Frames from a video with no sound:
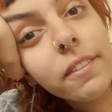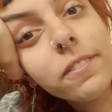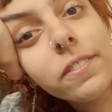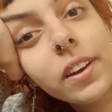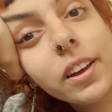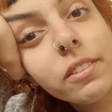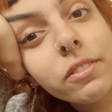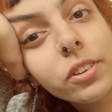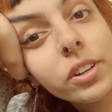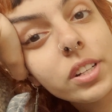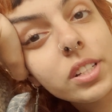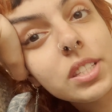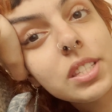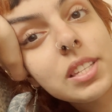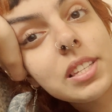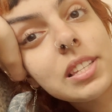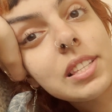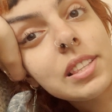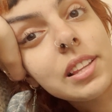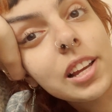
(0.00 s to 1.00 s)

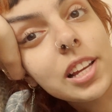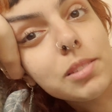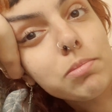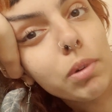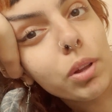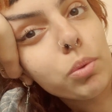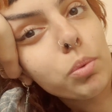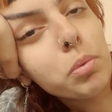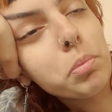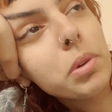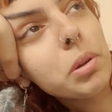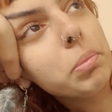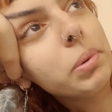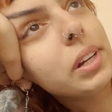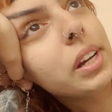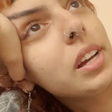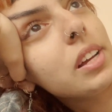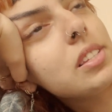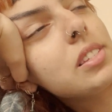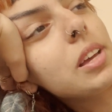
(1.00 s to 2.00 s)
favorites next month will be
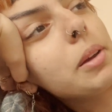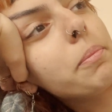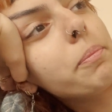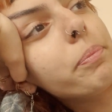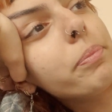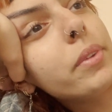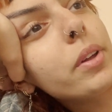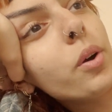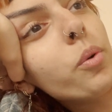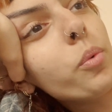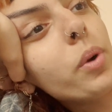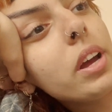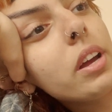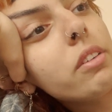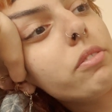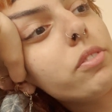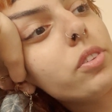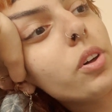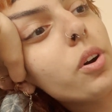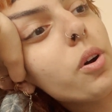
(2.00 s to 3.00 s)
because I'm away
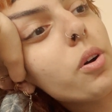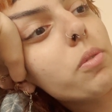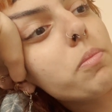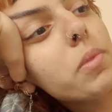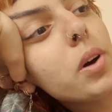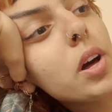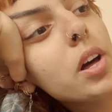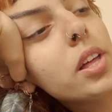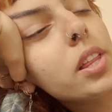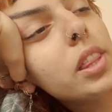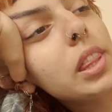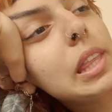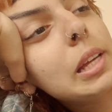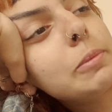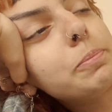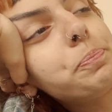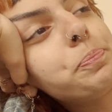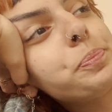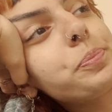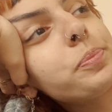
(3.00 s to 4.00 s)
for the whole month.
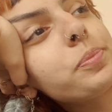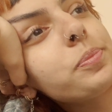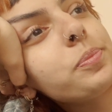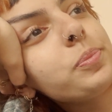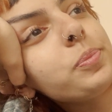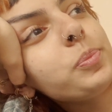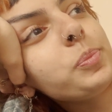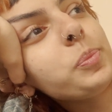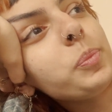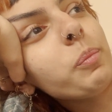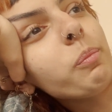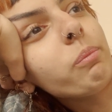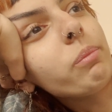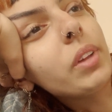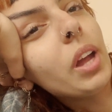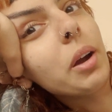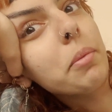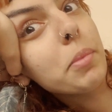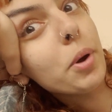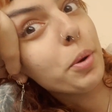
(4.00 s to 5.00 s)

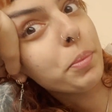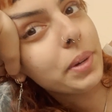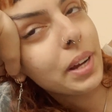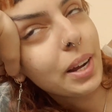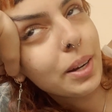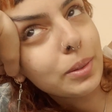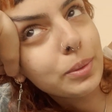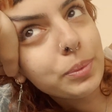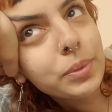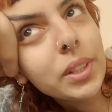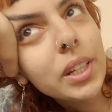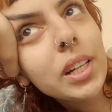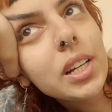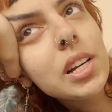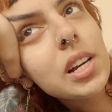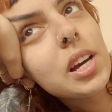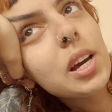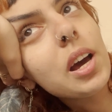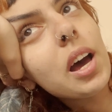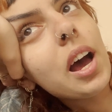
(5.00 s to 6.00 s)
I'm home now,
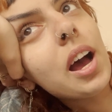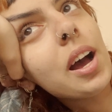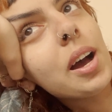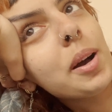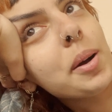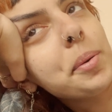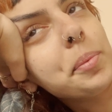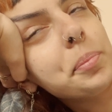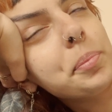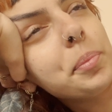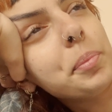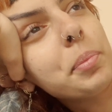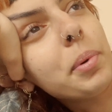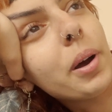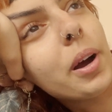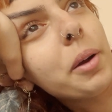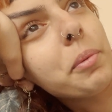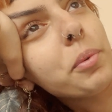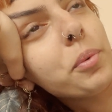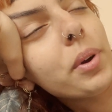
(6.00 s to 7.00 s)
but
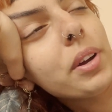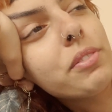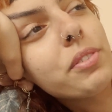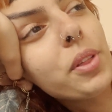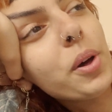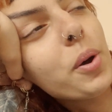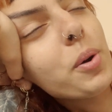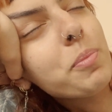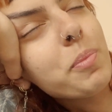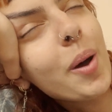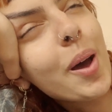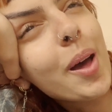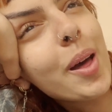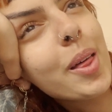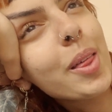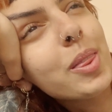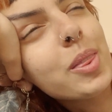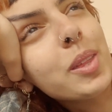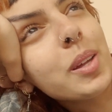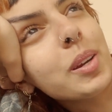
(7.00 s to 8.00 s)
I'm away for the whole
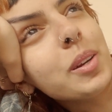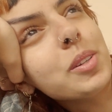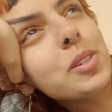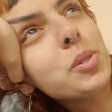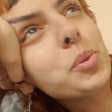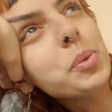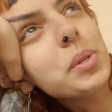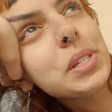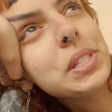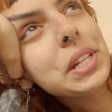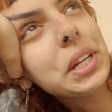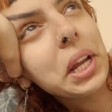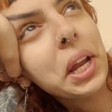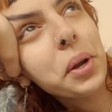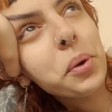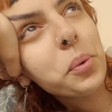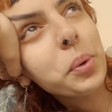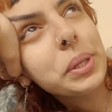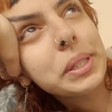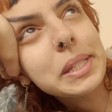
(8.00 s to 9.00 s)
month and I just want to see
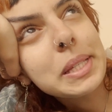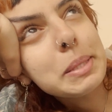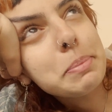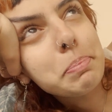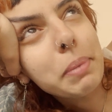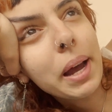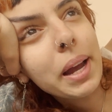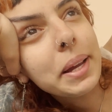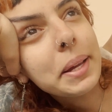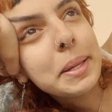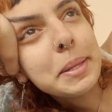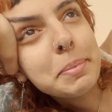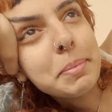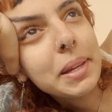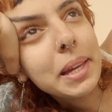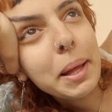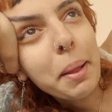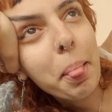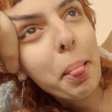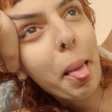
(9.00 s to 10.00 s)
like what inspires
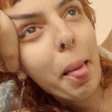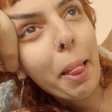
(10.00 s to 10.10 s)
me.